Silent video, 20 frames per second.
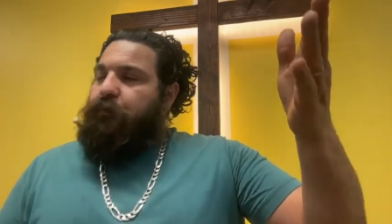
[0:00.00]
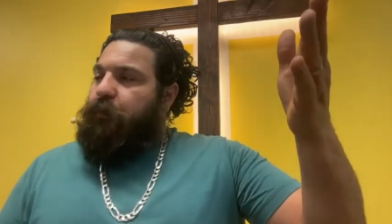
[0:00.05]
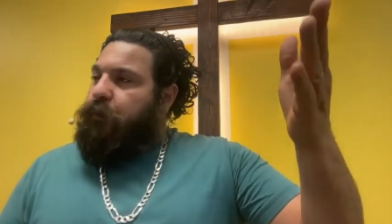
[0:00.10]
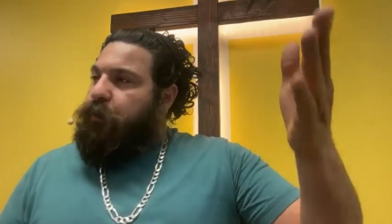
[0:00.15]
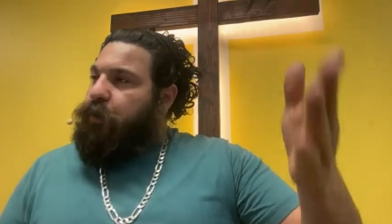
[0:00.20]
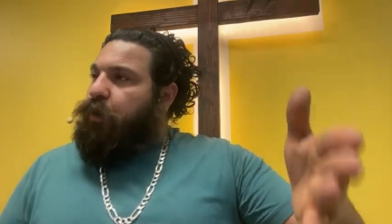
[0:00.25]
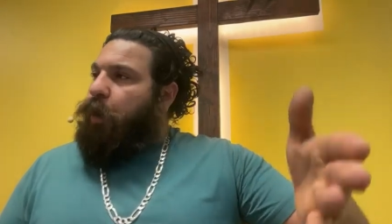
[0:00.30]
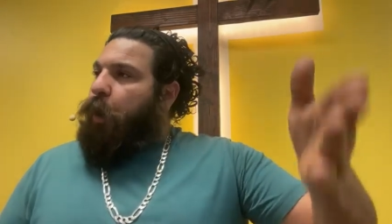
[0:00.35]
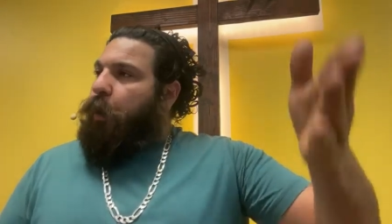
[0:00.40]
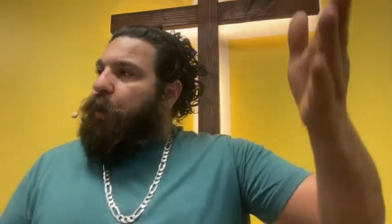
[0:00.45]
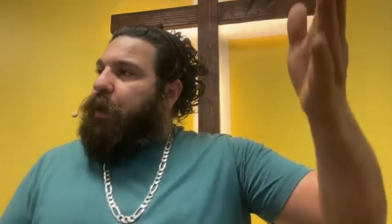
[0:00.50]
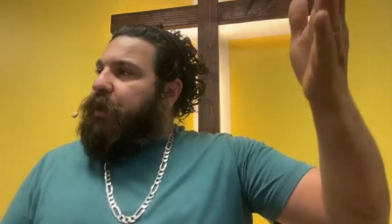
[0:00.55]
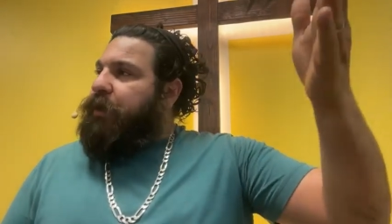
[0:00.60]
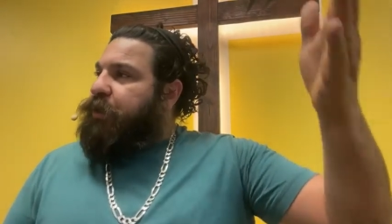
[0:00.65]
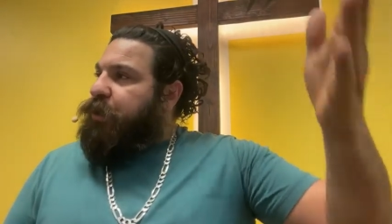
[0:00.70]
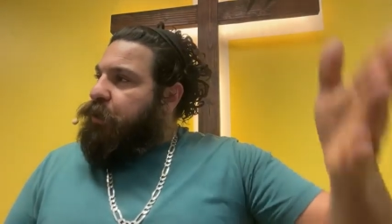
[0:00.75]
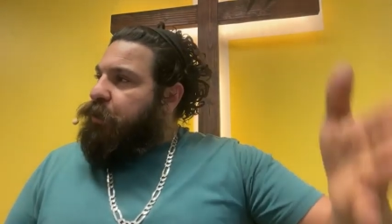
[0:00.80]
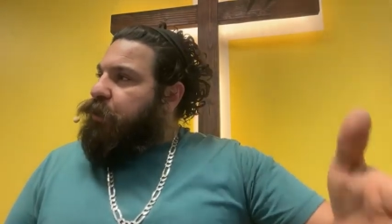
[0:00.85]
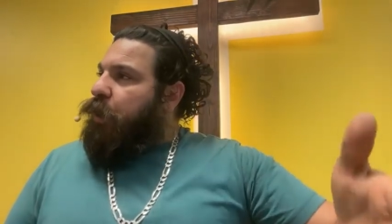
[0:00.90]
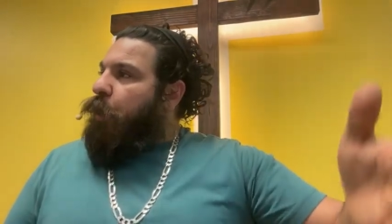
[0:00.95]
from glory
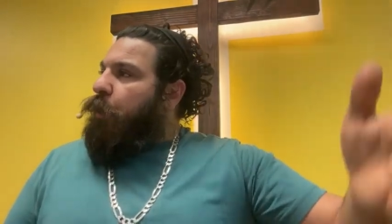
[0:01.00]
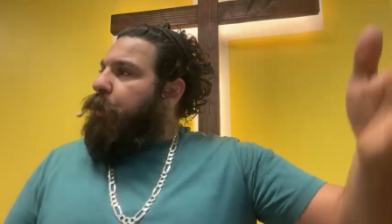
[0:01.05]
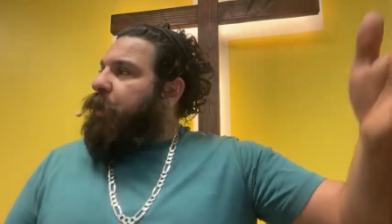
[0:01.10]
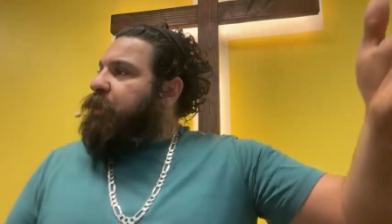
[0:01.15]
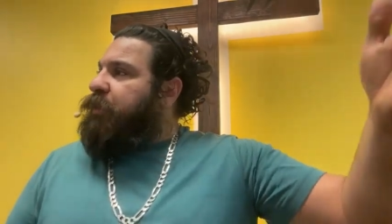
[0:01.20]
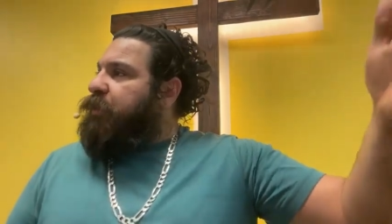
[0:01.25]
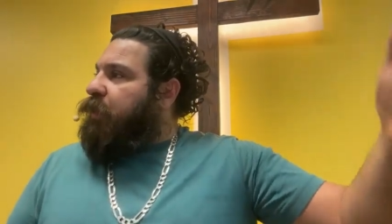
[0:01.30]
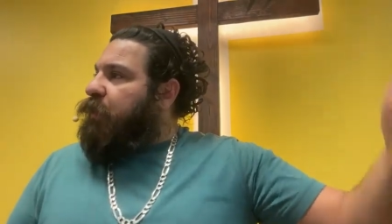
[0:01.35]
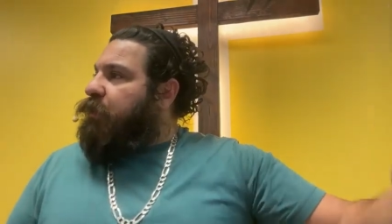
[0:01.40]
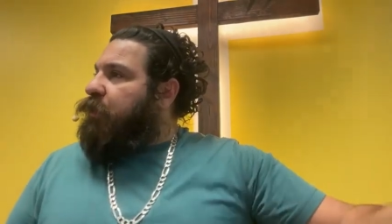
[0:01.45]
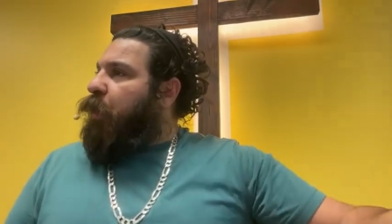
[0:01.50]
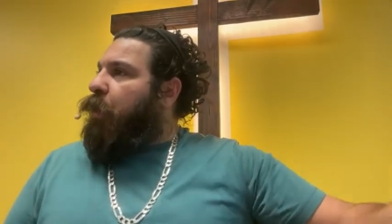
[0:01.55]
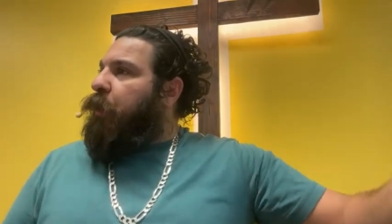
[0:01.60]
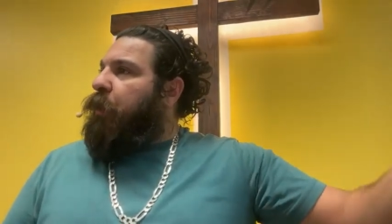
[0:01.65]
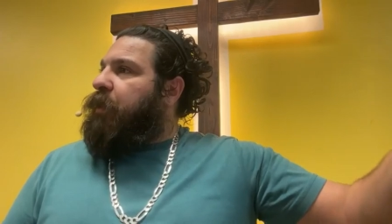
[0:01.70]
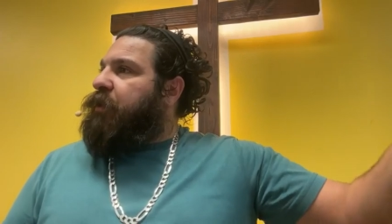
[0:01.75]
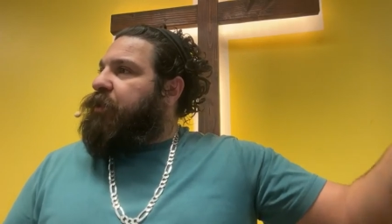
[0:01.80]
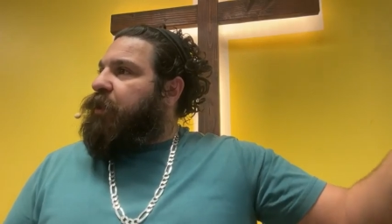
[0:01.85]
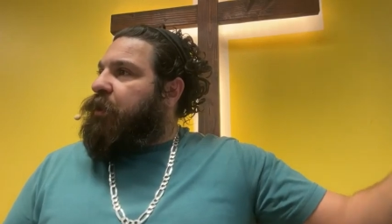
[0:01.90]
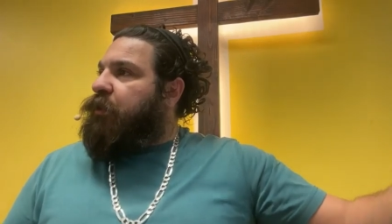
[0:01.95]
to glory to
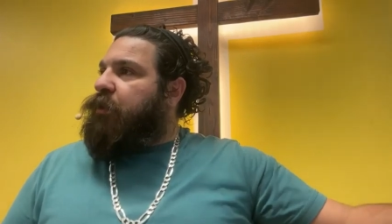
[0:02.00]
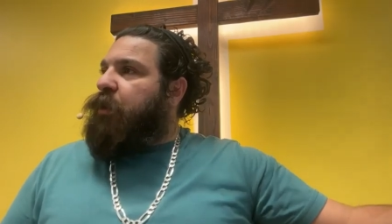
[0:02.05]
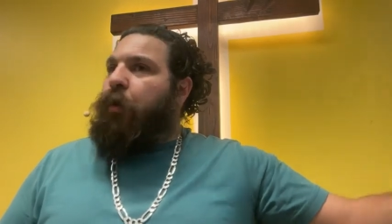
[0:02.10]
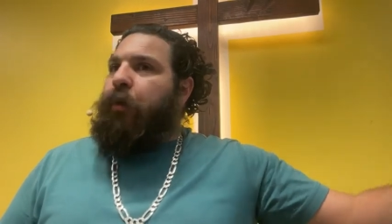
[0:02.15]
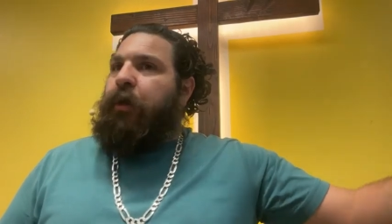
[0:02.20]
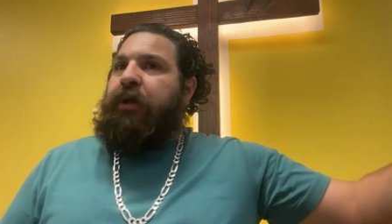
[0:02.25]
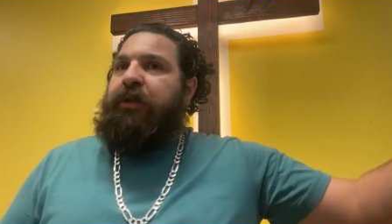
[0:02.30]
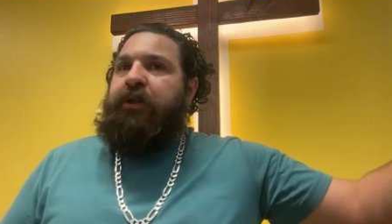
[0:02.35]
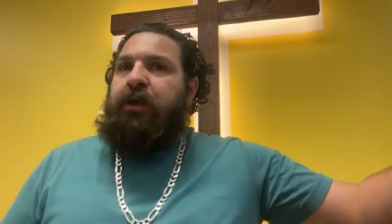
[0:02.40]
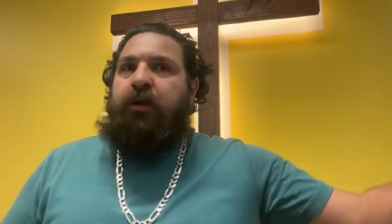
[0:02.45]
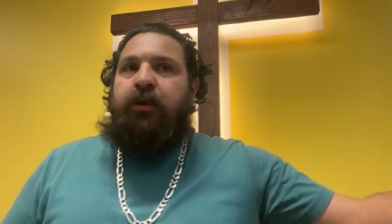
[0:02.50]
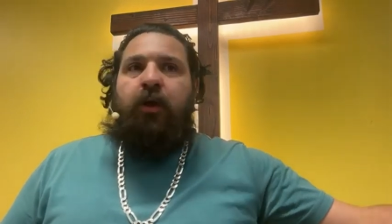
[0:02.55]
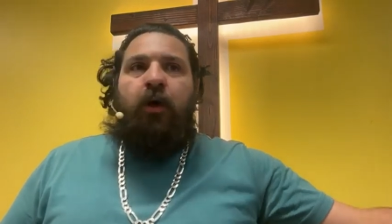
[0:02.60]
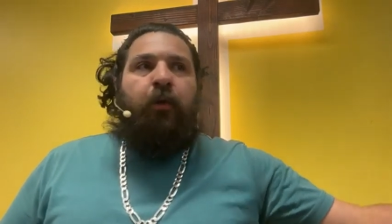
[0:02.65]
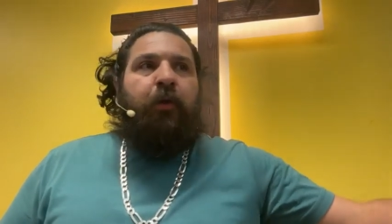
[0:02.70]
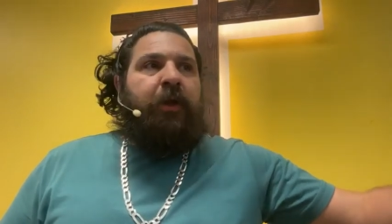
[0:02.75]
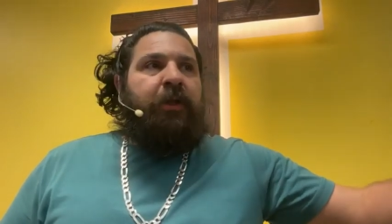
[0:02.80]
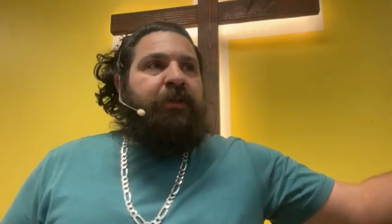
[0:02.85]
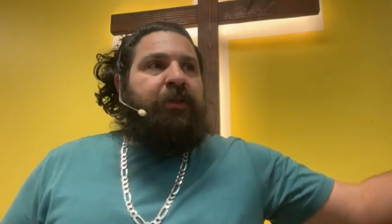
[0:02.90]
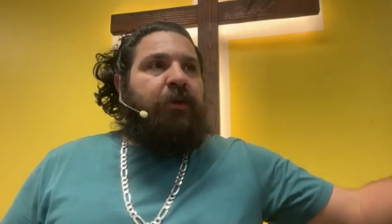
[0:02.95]
glory to glory to
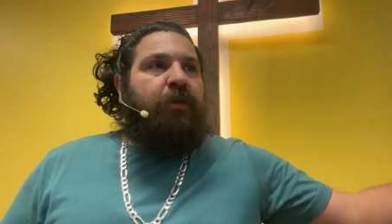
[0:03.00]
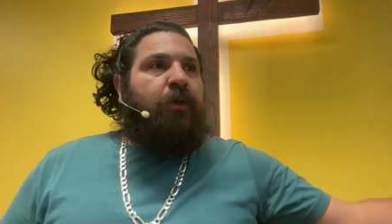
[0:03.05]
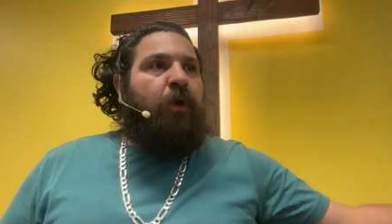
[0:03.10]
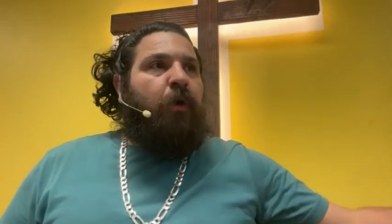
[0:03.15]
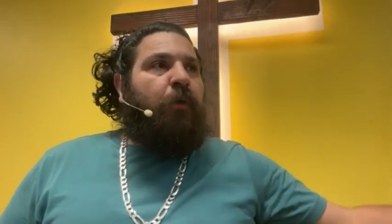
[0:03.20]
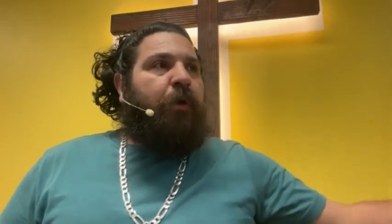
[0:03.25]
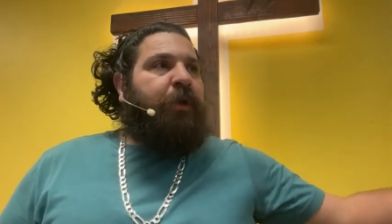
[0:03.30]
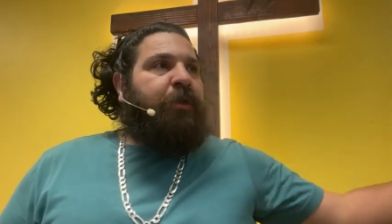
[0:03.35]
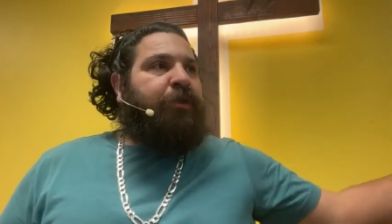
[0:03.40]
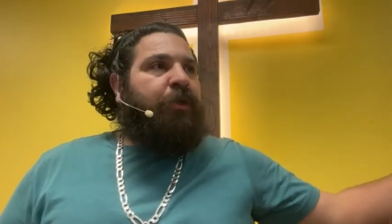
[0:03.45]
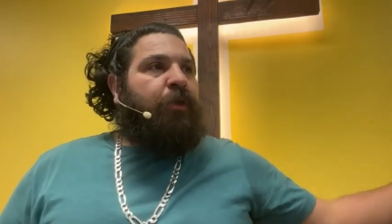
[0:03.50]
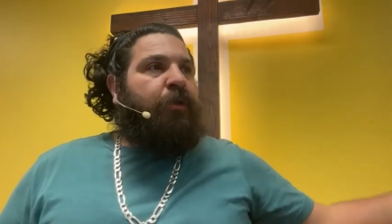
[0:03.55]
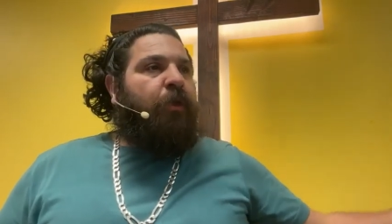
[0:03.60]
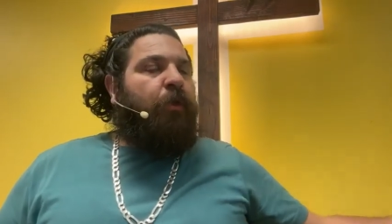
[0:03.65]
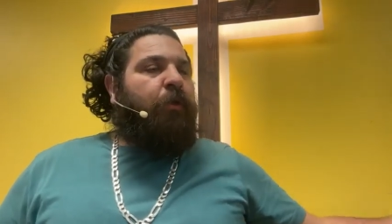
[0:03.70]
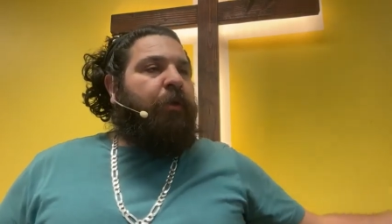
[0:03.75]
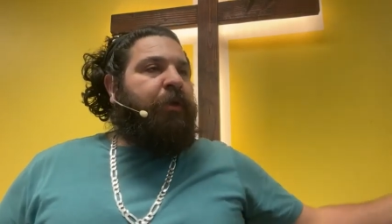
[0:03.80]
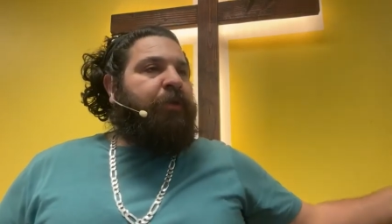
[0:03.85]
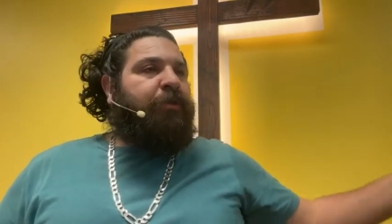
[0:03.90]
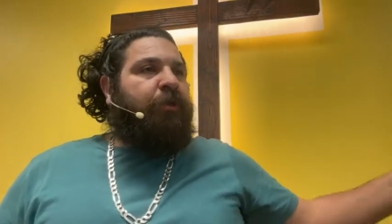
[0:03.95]
glory to glory to
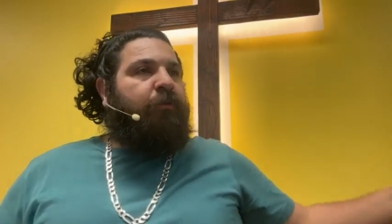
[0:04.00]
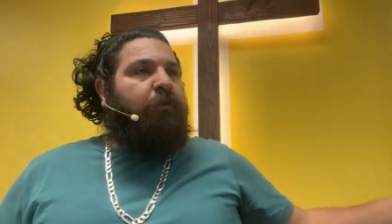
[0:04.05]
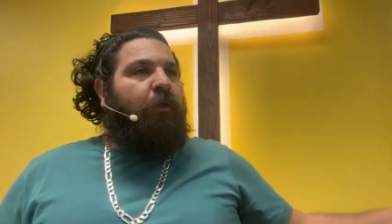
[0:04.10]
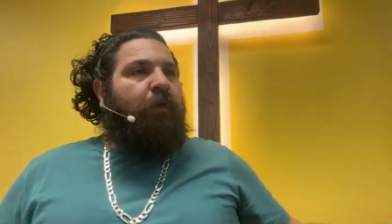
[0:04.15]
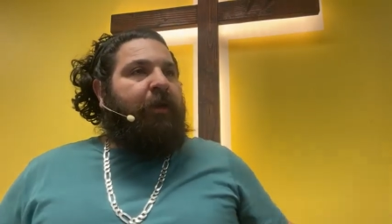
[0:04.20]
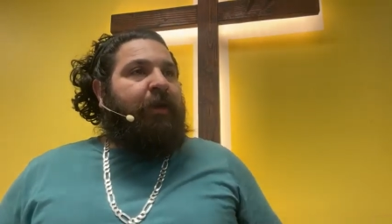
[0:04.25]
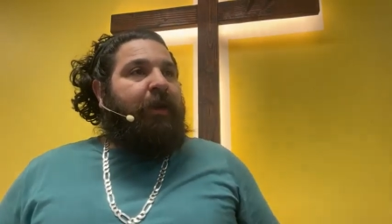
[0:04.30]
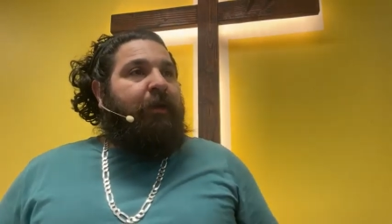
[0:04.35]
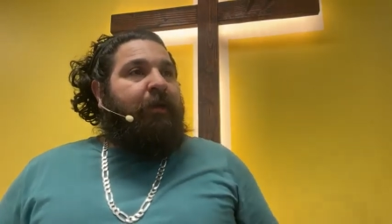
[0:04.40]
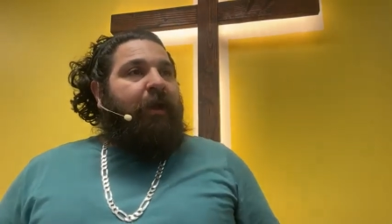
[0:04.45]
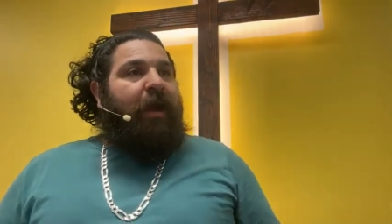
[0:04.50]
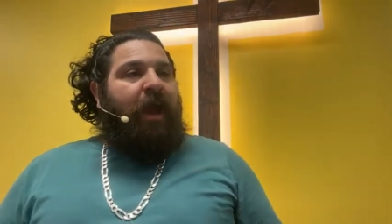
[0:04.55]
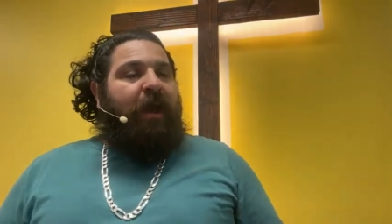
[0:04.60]
glory to glory.